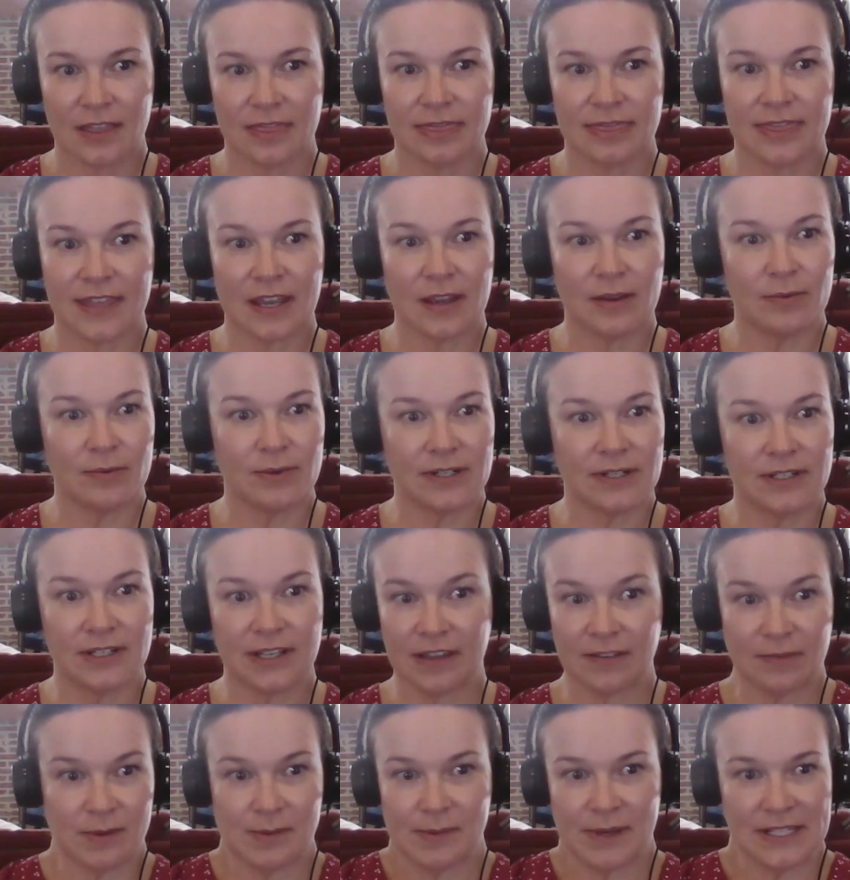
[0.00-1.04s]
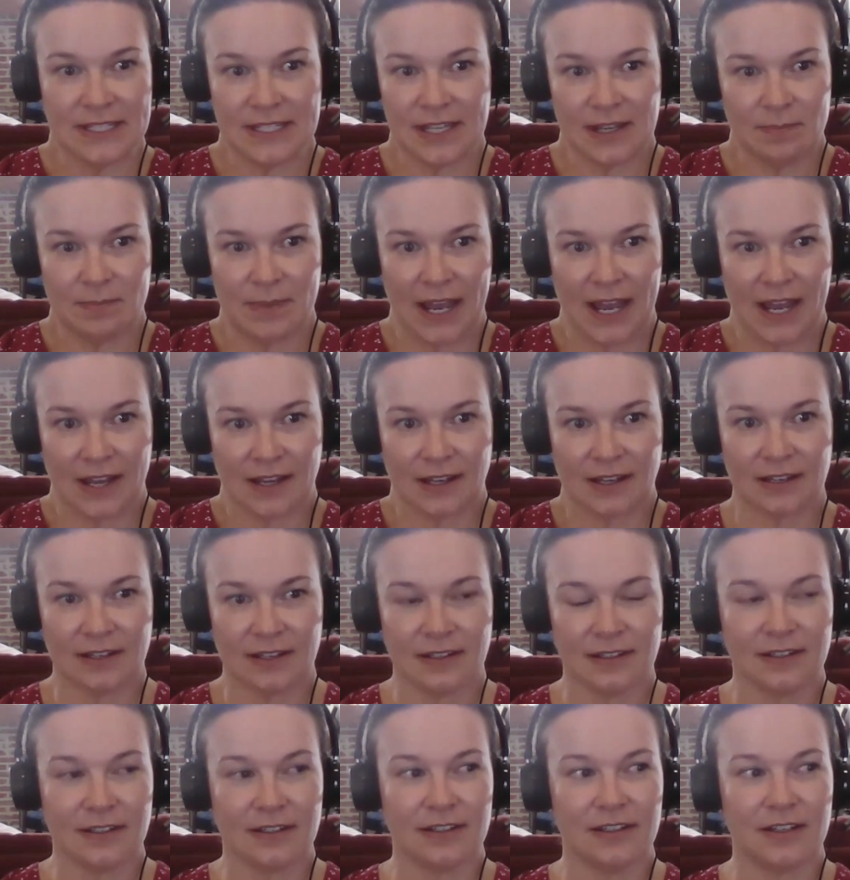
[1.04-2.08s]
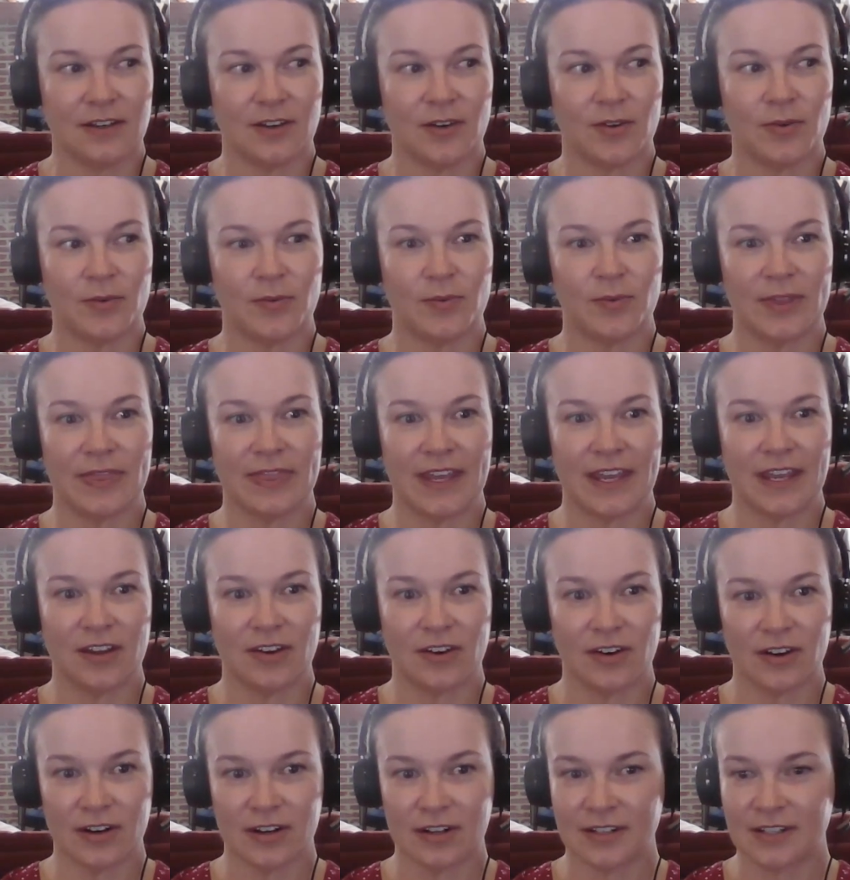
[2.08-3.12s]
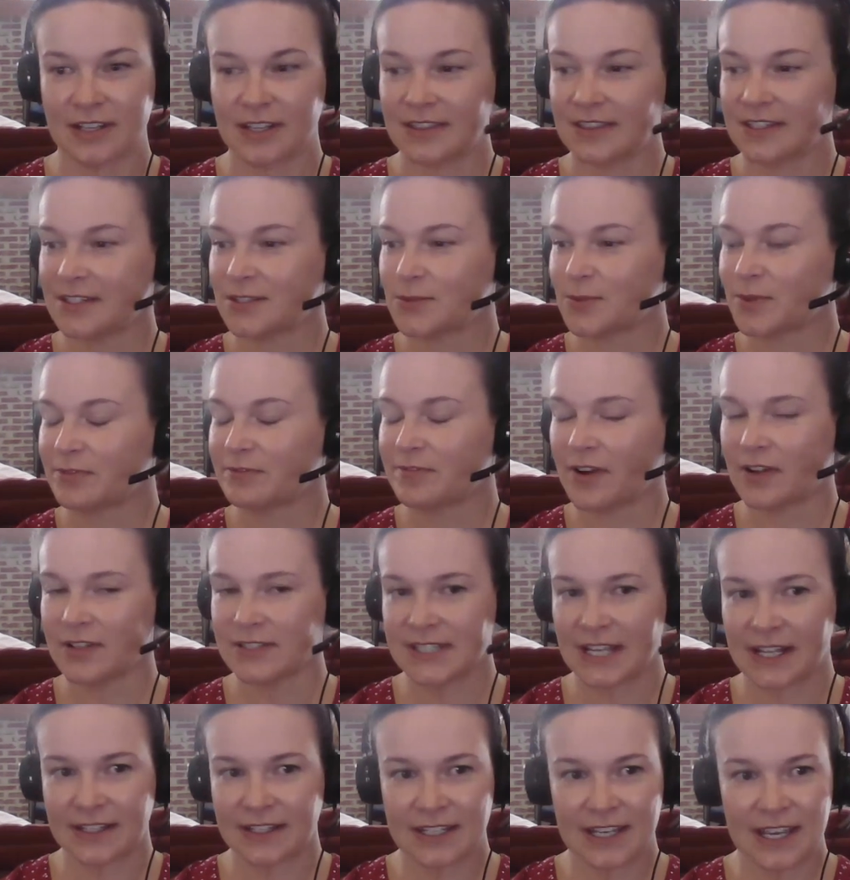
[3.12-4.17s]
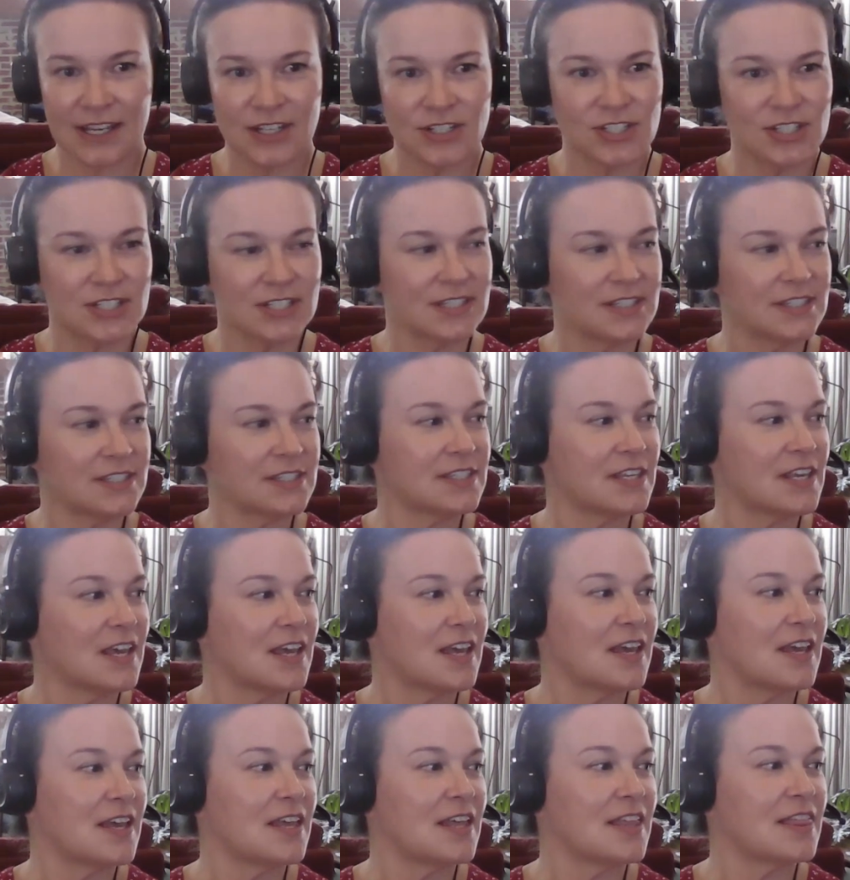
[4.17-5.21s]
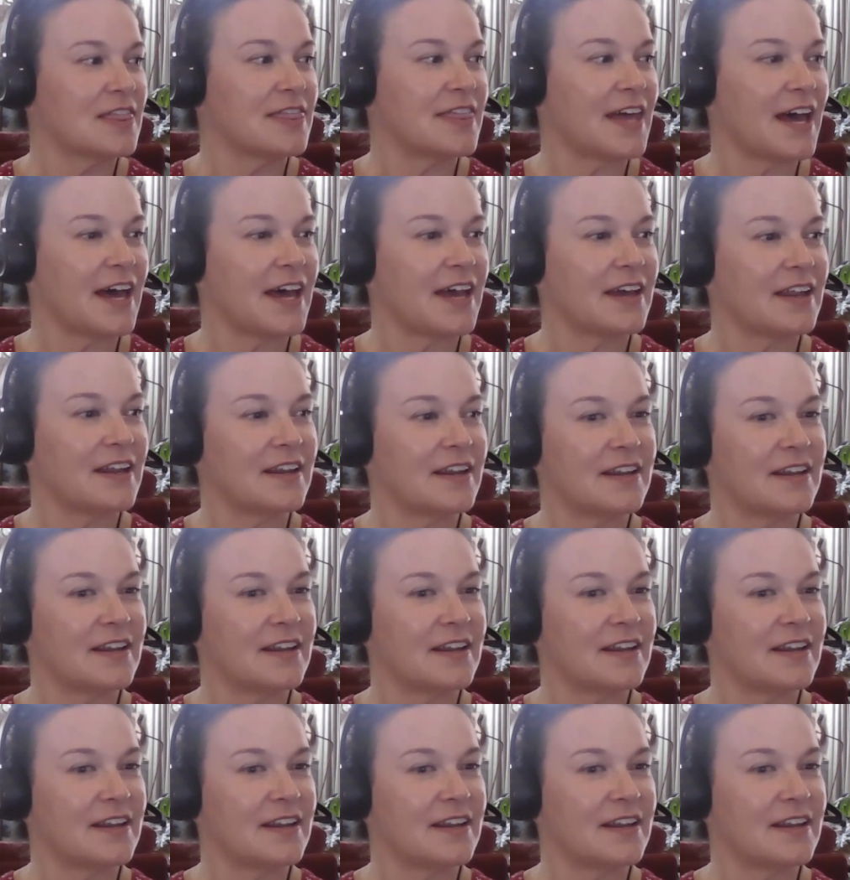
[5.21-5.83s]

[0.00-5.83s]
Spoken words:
they would give me my son back. When they heard that these were false allegations, that